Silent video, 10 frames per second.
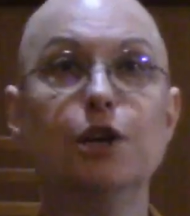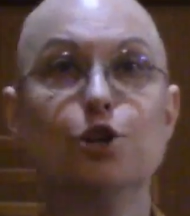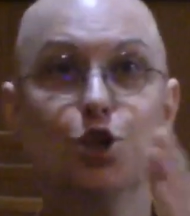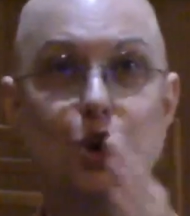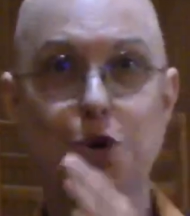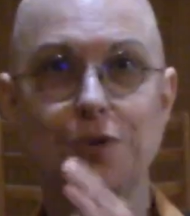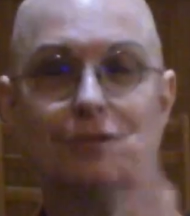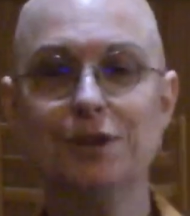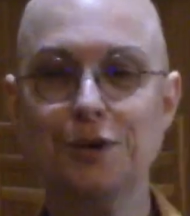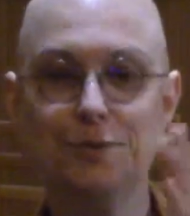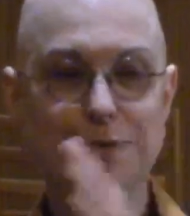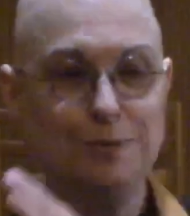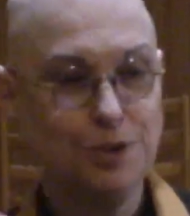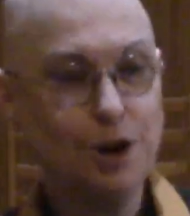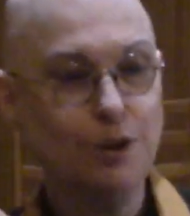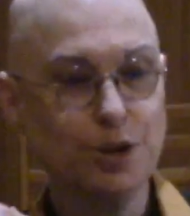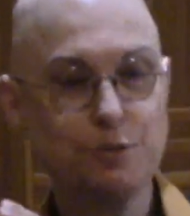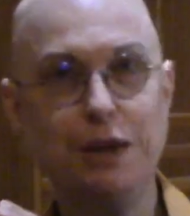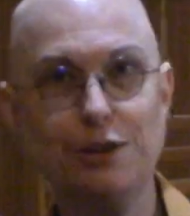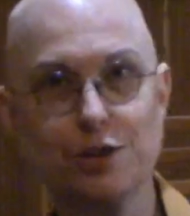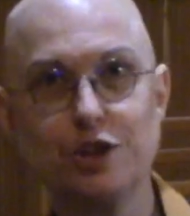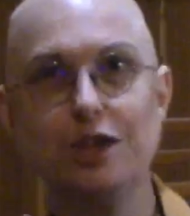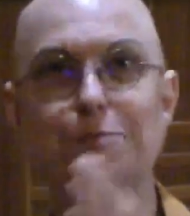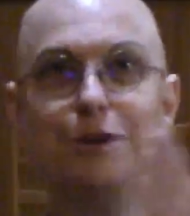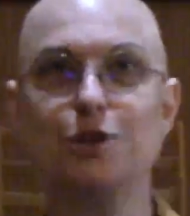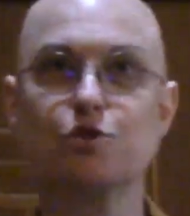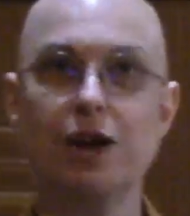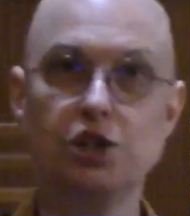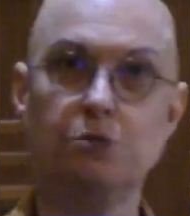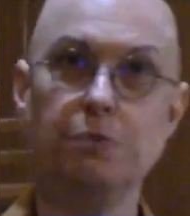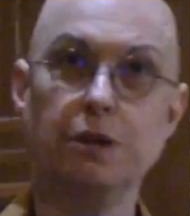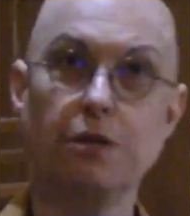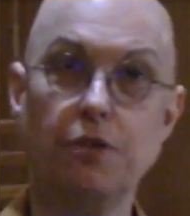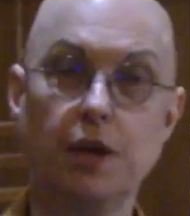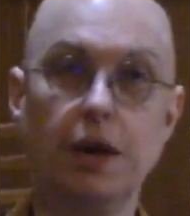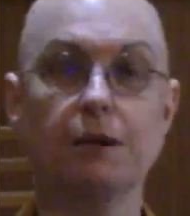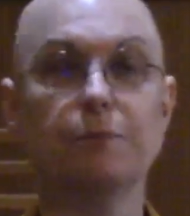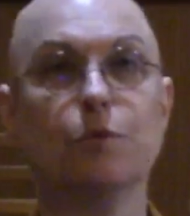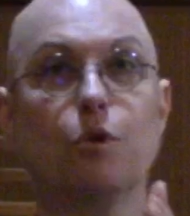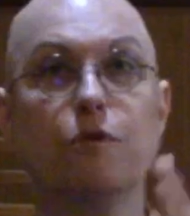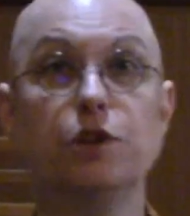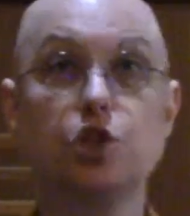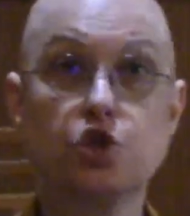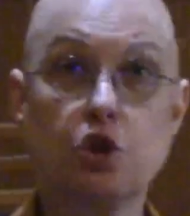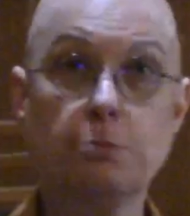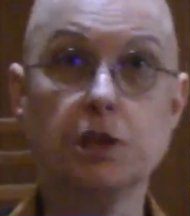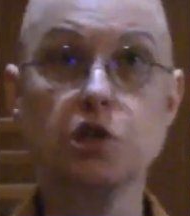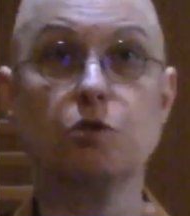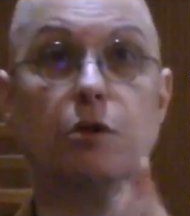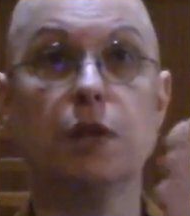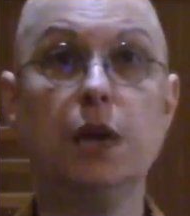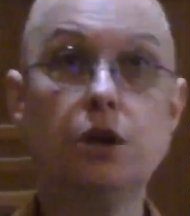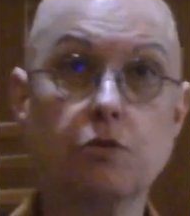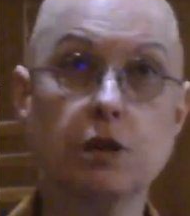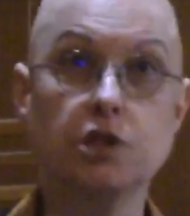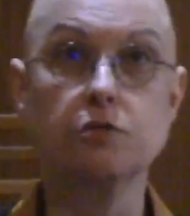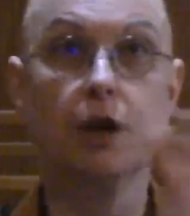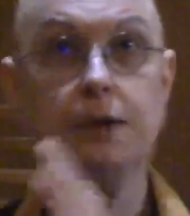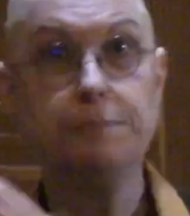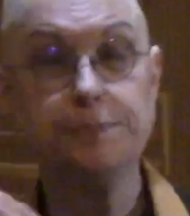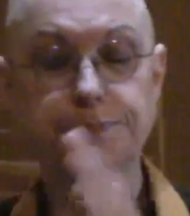So, dullness being the sleep and distraction being the thinking, or the disturbance, or the hindrance, right?